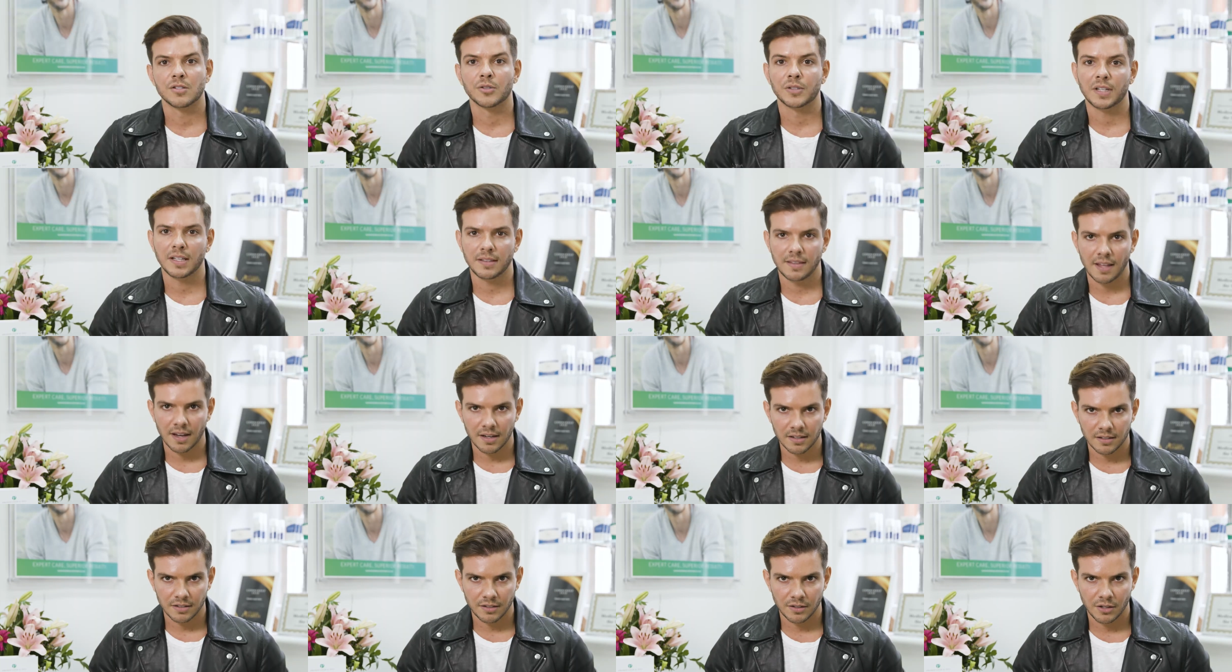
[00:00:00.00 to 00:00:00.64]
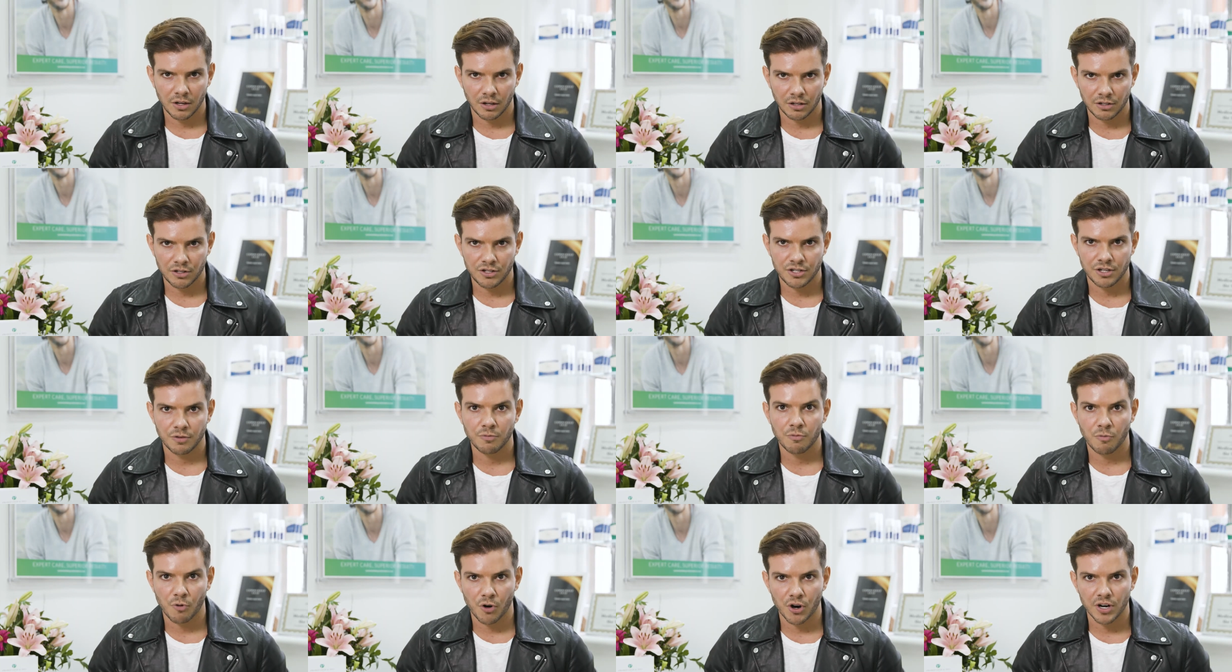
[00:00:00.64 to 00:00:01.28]
So the
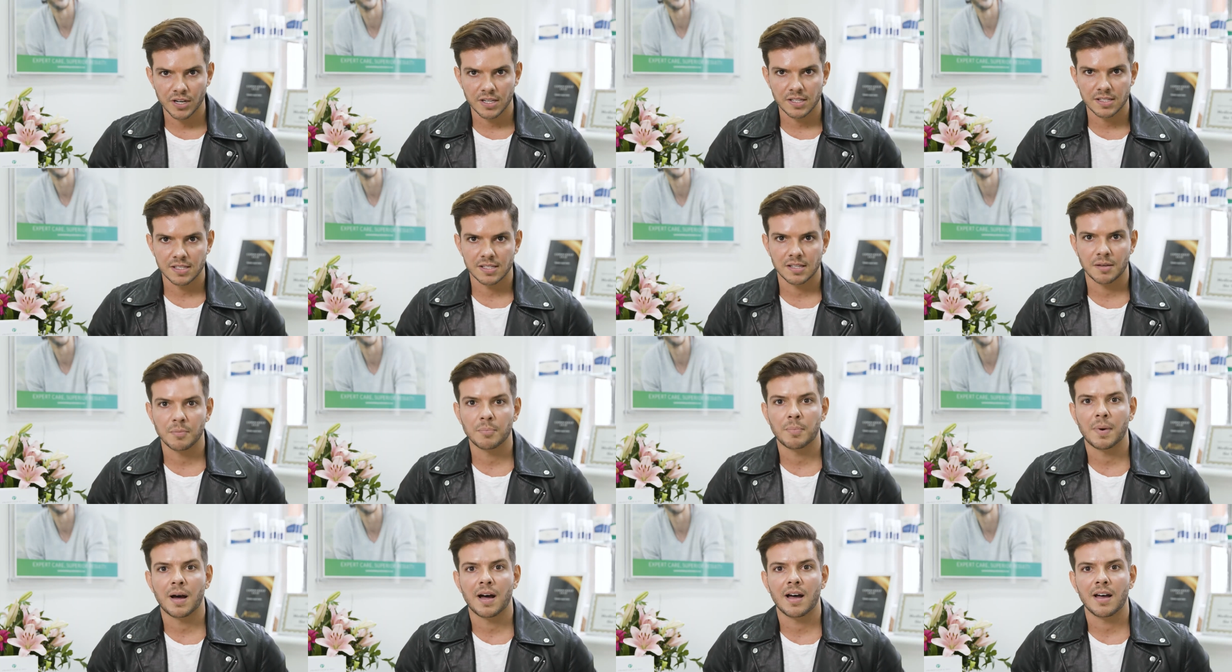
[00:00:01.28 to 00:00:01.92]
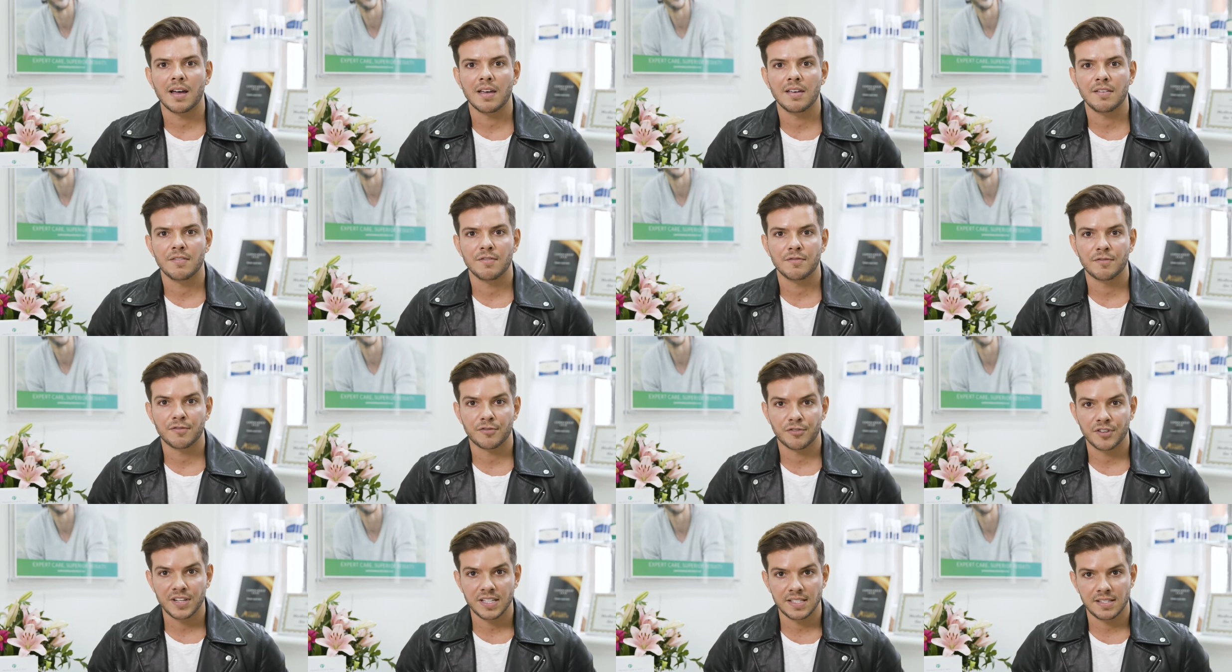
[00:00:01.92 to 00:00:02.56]
technology works by
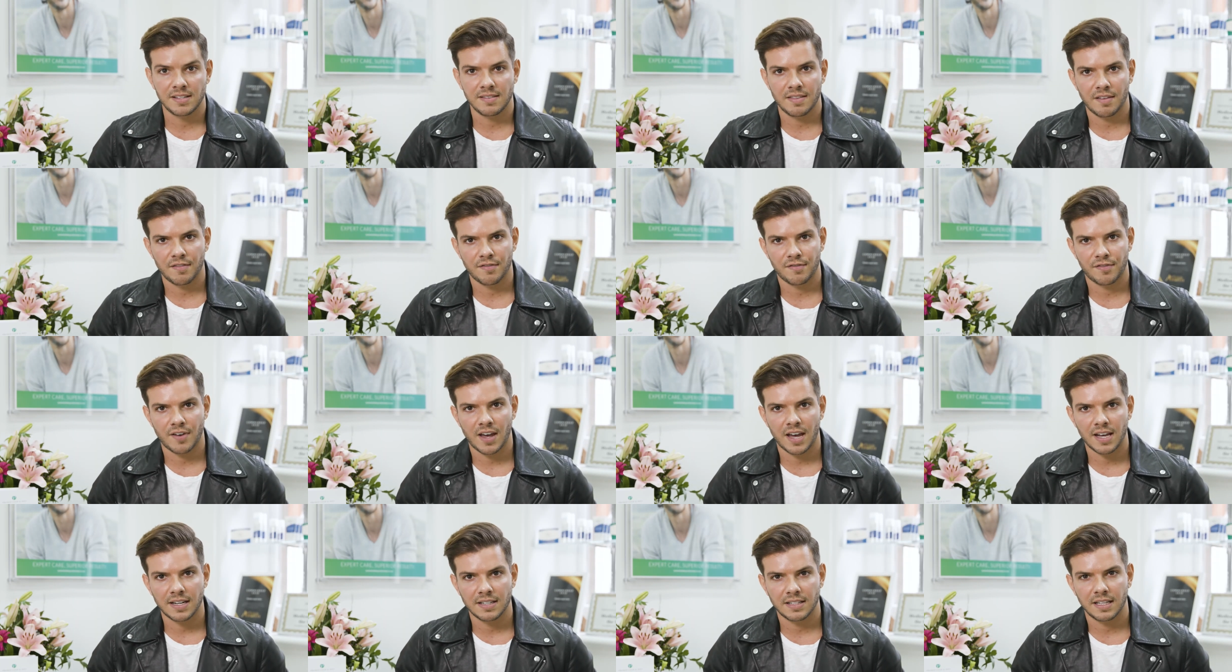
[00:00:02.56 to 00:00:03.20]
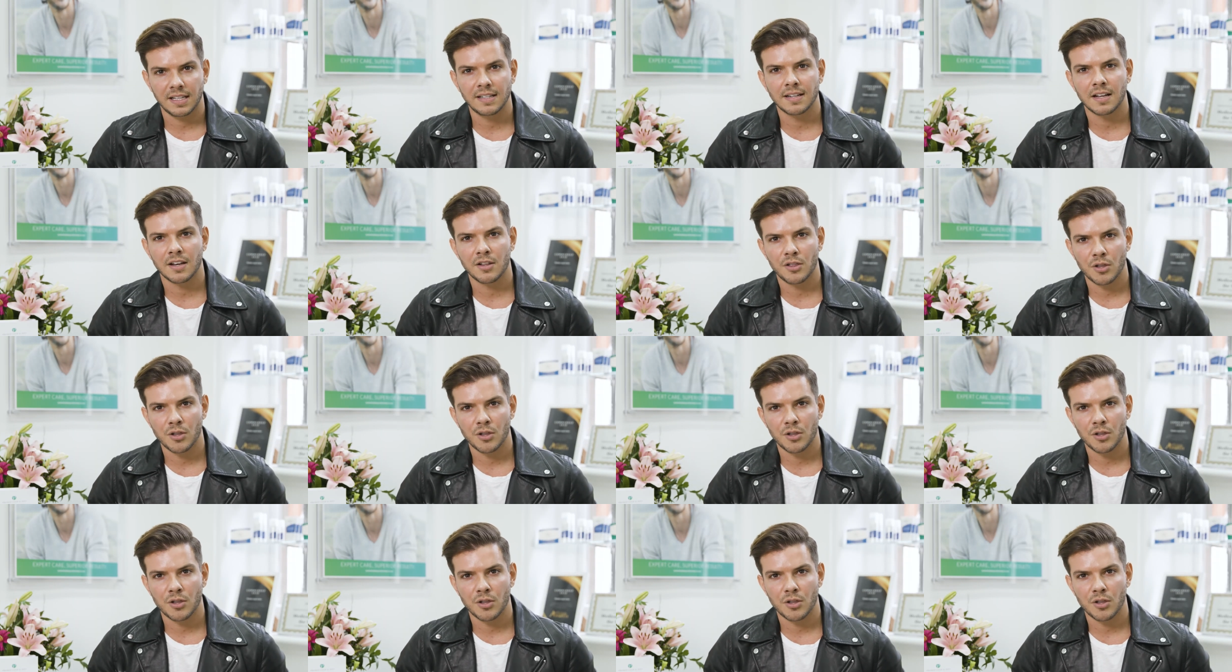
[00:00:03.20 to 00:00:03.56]
freezing the fat in a